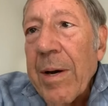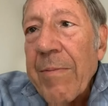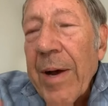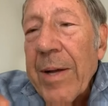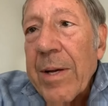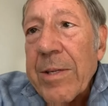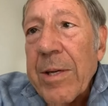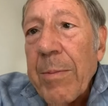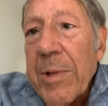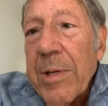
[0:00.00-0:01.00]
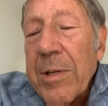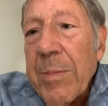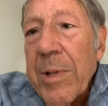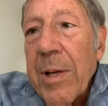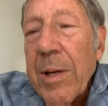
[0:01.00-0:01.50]
of
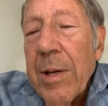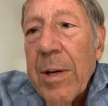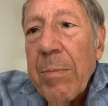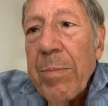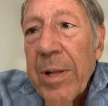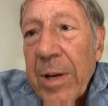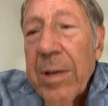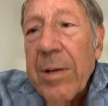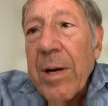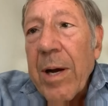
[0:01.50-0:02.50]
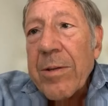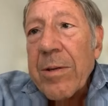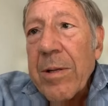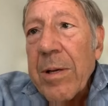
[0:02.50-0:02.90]
anti-Semitism in the political culture,